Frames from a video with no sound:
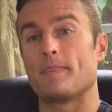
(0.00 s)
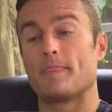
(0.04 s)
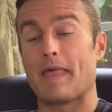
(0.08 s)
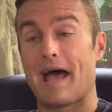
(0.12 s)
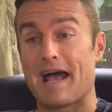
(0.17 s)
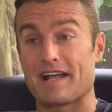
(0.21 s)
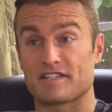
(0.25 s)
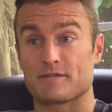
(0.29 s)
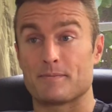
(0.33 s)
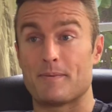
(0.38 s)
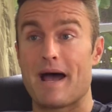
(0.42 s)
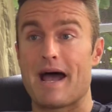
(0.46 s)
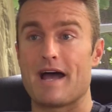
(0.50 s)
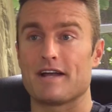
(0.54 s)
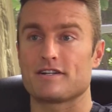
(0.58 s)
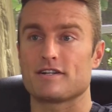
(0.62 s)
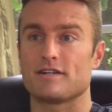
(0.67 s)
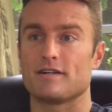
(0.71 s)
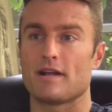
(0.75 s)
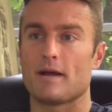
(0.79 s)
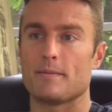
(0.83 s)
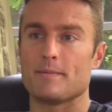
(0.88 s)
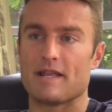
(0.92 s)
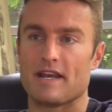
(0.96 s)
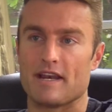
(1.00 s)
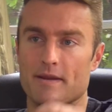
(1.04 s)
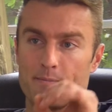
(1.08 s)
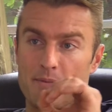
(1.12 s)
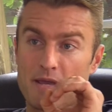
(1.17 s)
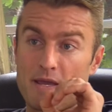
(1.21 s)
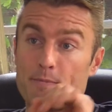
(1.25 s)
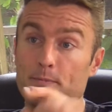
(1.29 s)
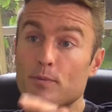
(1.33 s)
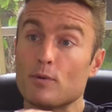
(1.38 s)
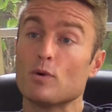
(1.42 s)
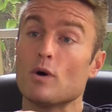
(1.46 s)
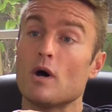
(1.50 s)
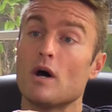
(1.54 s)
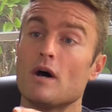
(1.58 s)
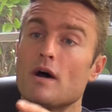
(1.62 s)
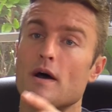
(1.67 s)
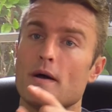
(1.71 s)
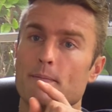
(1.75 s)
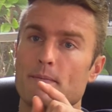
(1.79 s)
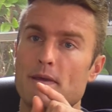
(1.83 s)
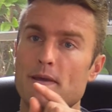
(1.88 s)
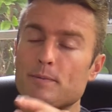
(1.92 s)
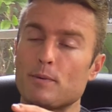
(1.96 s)
that's passion. I mean, and people
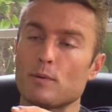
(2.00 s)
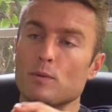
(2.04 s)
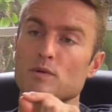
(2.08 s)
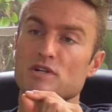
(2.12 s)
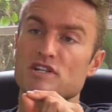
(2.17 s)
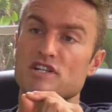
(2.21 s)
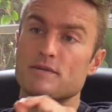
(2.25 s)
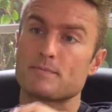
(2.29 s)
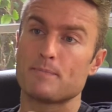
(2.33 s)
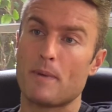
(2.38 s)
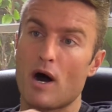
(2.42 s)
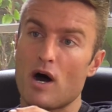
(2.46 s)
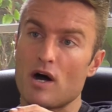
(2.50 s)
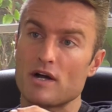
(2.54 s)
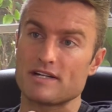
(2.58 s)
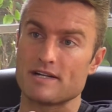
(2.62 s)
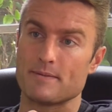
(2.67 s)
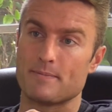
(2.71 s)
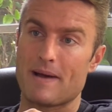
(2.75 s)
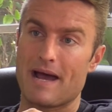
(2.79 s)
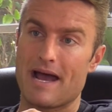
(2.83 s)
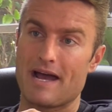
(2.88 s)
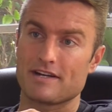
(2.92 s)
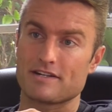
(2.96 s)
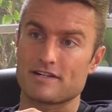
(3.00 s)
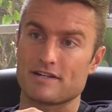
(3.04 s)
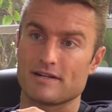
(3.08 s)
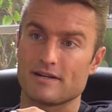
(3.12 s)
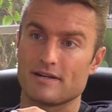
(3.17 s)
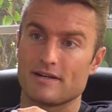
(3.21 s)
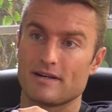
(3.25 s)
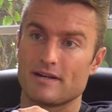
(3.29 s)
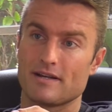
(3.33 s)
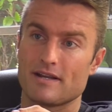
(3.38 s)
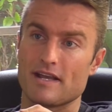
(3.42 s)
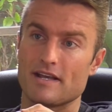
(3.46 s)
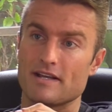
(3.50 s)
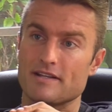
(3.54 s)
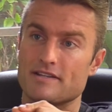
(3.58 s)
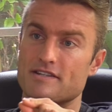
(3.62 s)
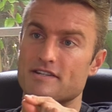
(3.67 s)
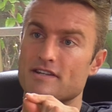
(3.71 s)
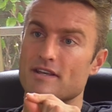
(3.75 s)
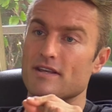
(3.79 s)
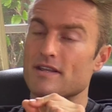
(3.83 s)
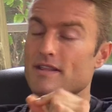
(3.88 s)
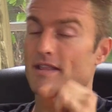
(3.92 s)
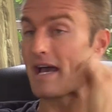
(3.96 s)
people respond to passion.
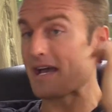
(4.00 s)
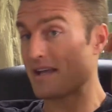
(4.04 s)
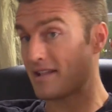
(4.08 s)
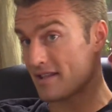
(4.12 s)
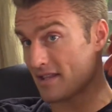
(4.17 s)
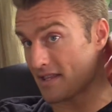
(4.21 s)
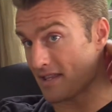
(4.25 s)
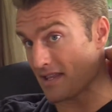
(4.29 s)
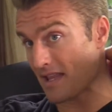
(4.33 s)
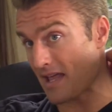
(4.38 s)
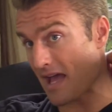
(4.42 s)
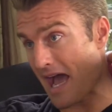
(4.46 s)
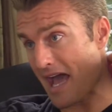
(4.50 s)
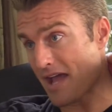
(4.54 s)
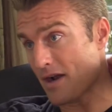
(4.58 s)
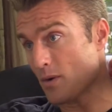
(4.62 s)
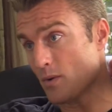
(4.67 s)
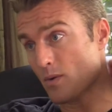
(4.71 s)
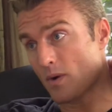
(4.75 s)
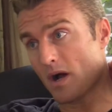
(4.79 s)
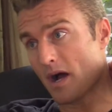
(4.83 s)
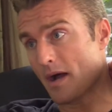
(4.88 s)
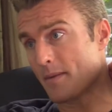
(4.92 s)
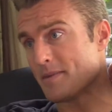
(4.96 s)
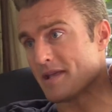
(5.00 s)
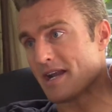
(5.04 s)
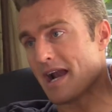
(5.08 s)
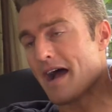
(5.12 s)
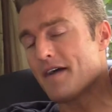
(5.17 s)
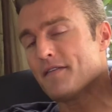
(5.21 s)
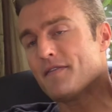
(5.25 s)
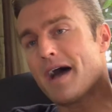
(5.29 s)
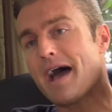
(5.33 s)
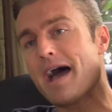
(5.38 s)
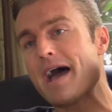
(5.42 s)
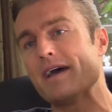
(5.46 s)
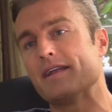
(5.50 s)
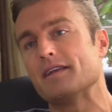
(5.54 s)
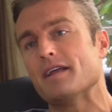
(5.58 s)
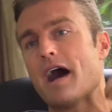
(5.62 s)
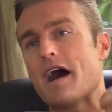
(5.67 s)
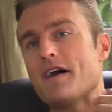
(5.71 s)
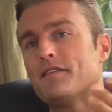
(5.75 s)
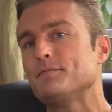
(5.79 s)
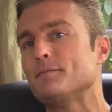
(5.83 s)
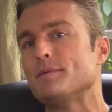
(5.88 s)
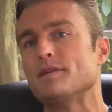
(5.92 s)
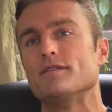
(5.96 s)
It's that I don't. I mean, I've had
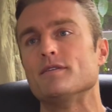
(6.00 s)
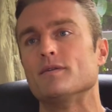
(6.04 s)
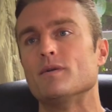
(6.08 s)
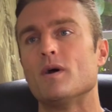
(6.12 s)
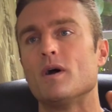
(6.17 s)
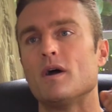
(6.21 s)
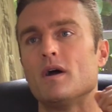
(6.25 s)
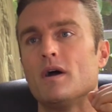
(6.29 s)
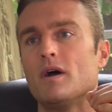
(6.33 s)
I've been.